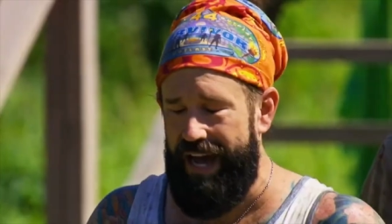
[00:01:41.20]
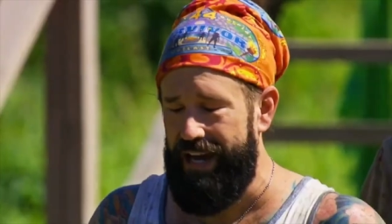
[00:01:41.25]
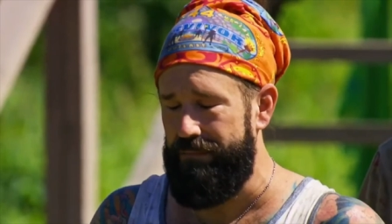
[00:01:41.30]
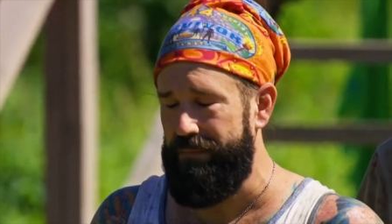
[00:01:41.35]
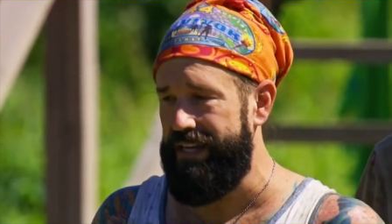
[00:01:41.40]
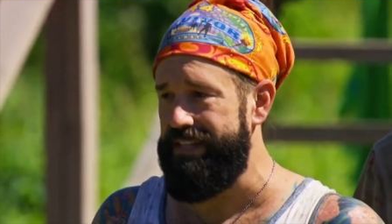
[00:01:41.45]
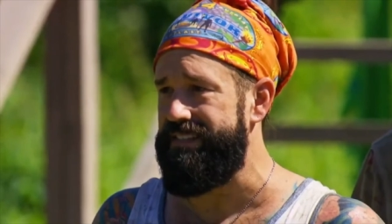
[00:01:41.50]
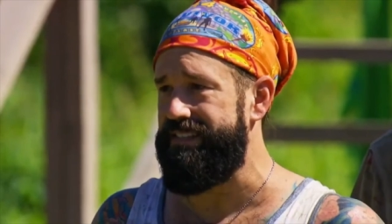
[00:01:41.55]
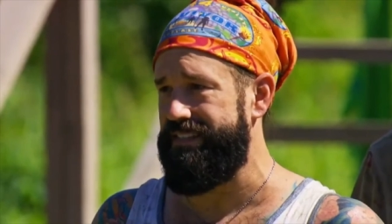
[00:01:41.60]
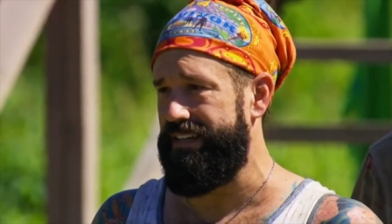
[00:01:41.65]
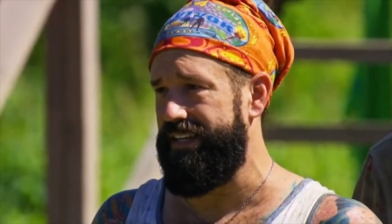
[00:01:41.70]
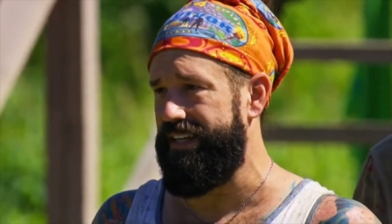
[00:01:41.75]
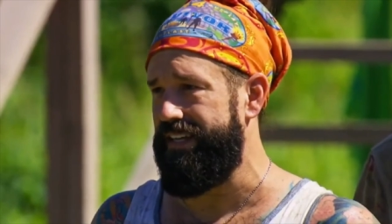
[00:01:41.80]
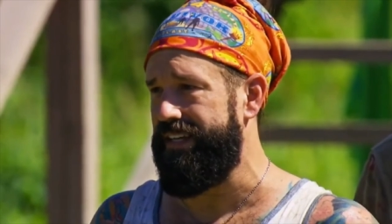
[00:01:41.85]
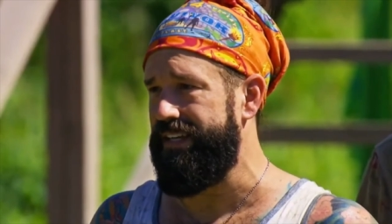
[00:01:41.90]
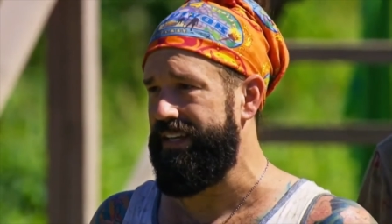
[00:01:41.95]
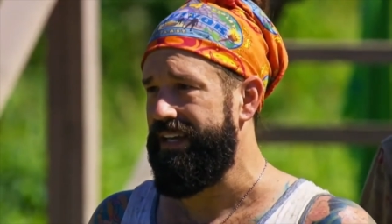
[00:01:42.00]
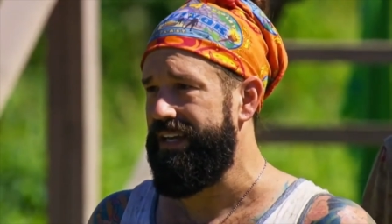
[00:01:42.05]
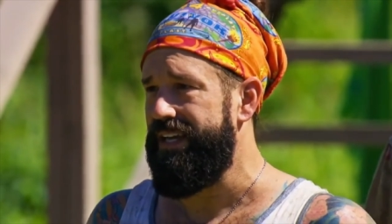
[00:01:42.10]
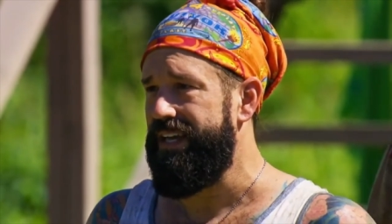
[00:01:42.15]
out of my
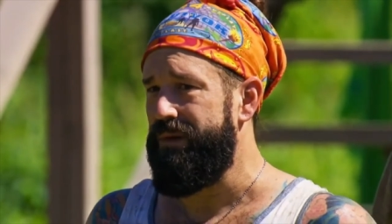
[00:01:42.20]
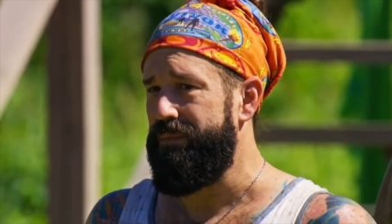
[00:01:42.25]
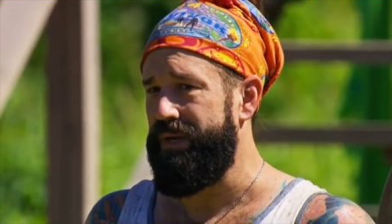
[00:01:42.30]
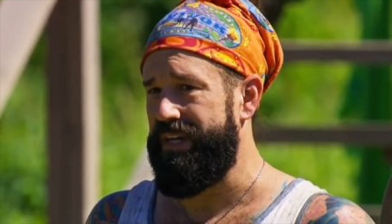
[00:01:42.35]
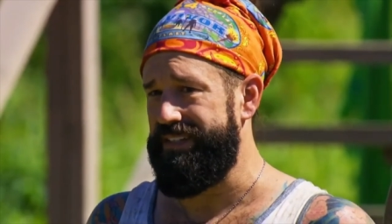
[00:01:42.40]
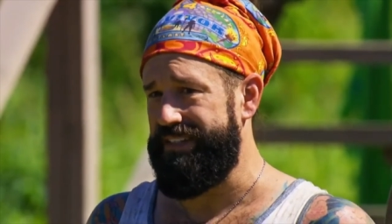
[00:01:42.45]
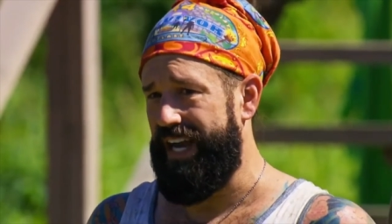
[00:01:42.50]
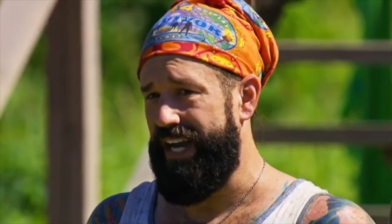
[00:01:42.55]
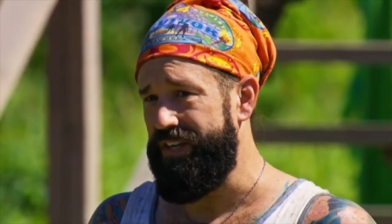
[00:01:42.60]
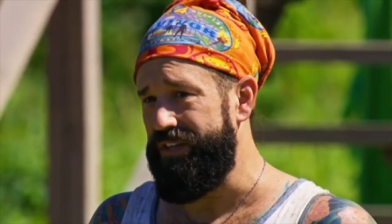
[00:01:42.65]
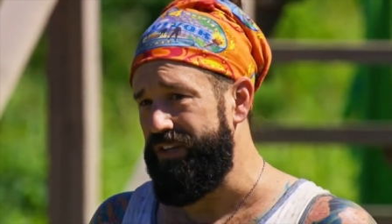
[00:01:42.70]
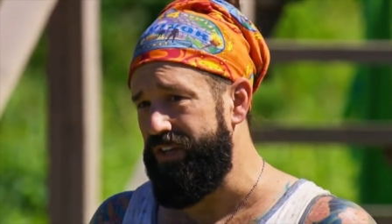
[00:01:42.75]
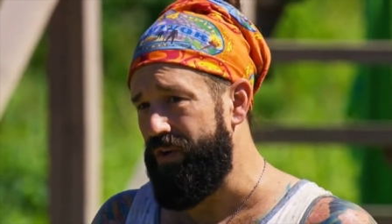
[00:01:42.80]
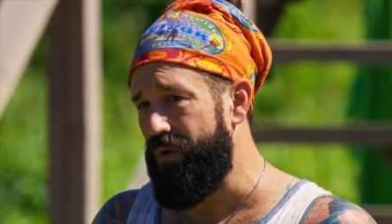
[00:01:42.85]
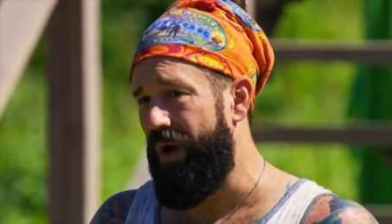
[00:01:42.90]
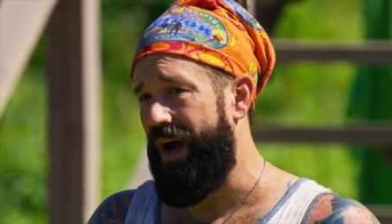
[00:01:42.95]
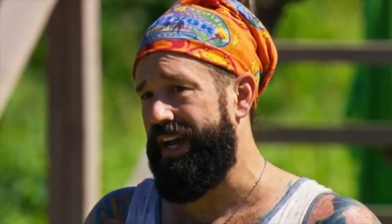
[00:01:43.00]
sling because I knew